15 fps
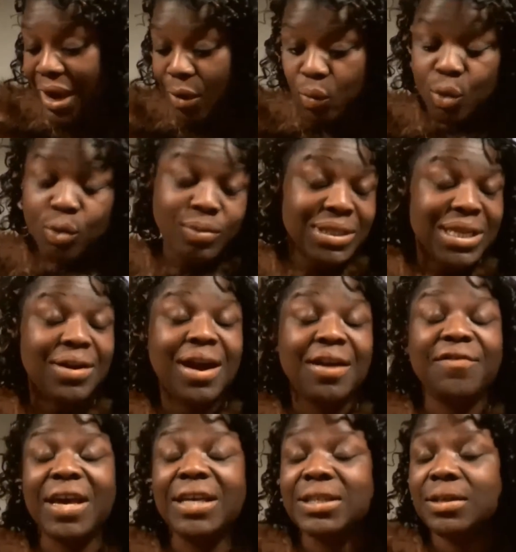our wombs are
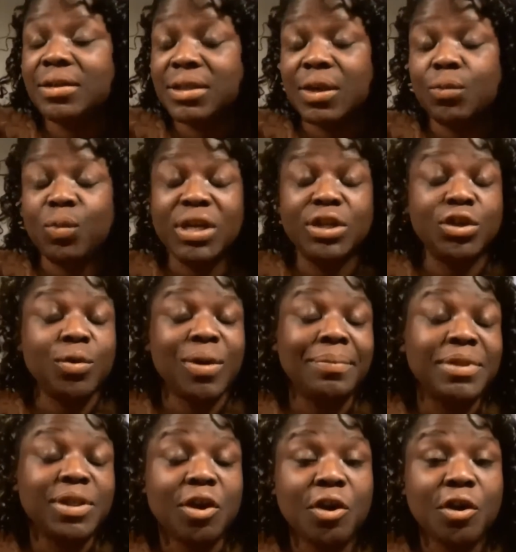our vessels, and we do
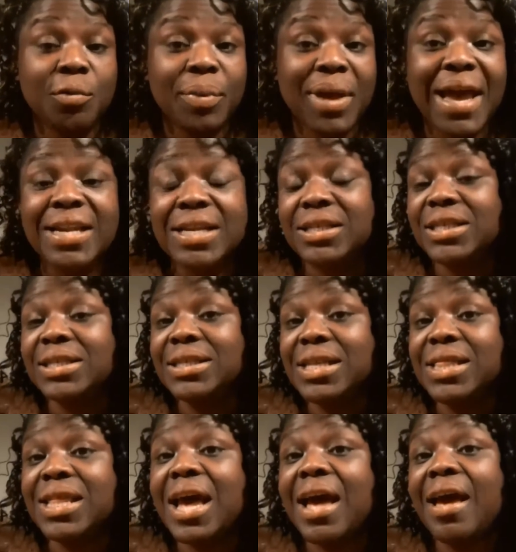absorb energies
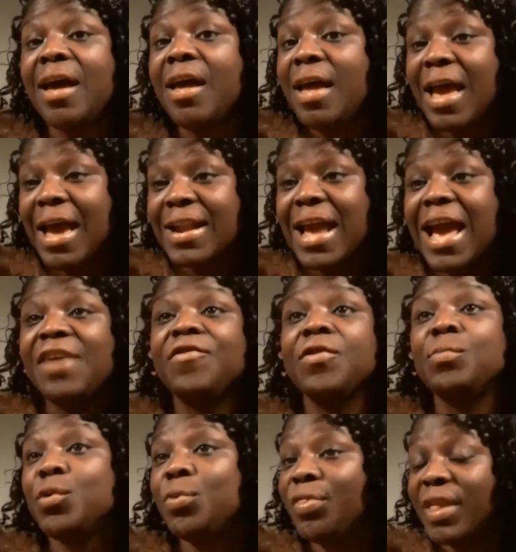in there, and every
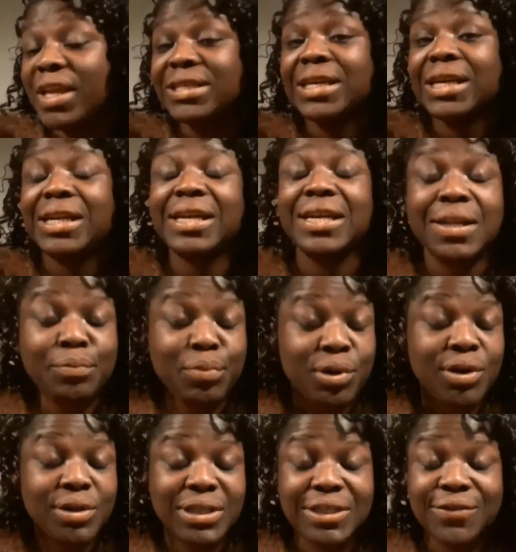month it's a cleaning
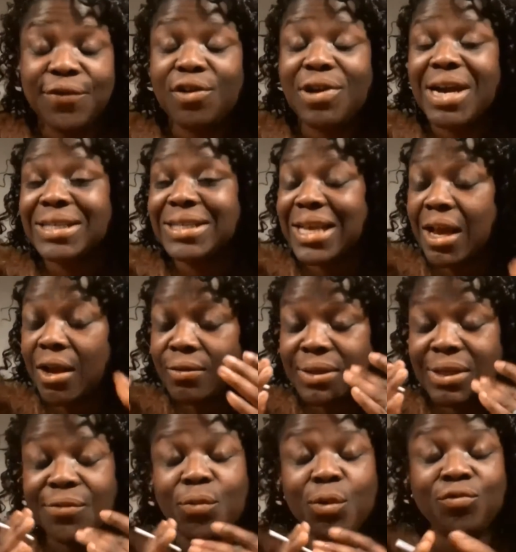process for ourselves,
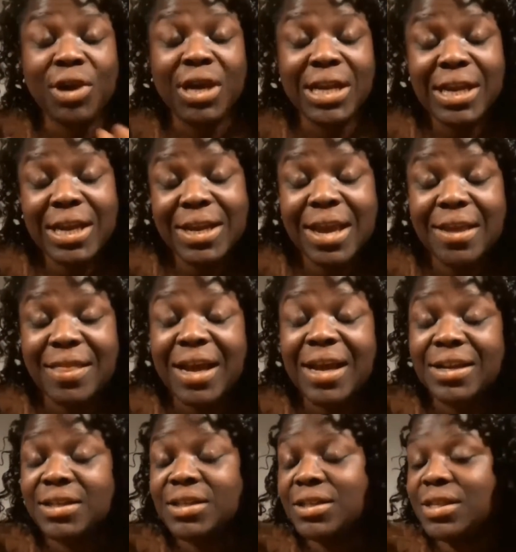and if we really connect that
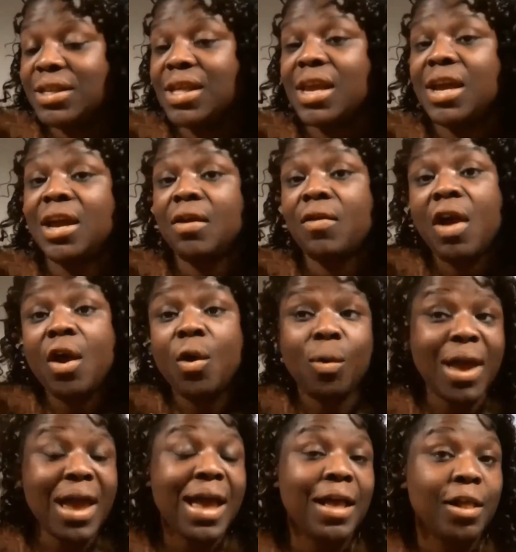energy to the earth,
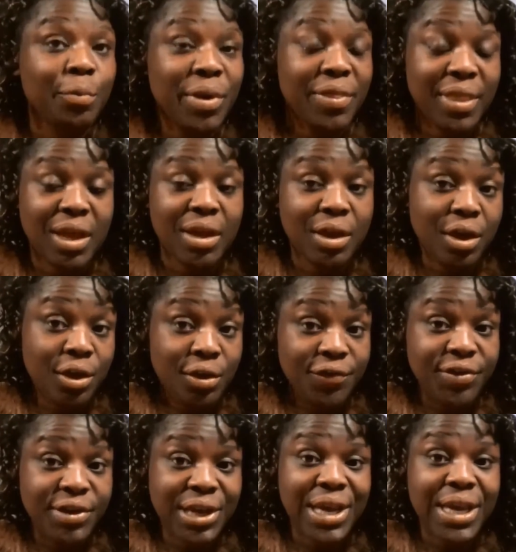we are helping the
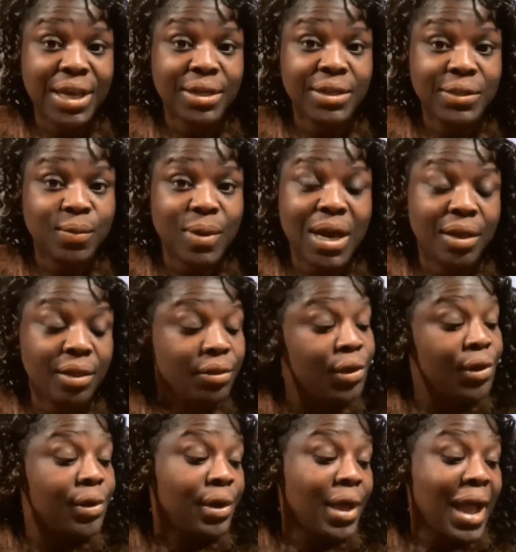earth to heal as well.
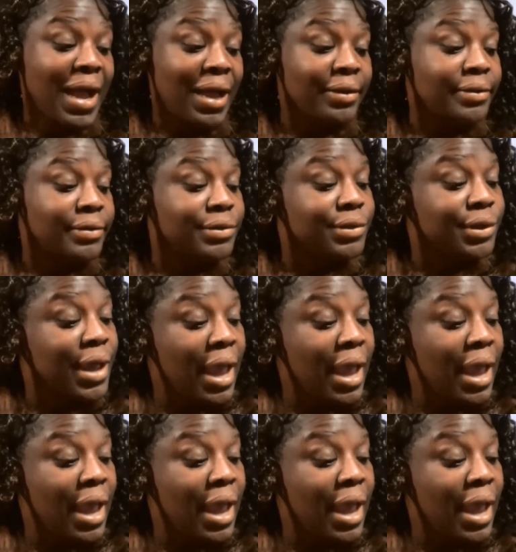And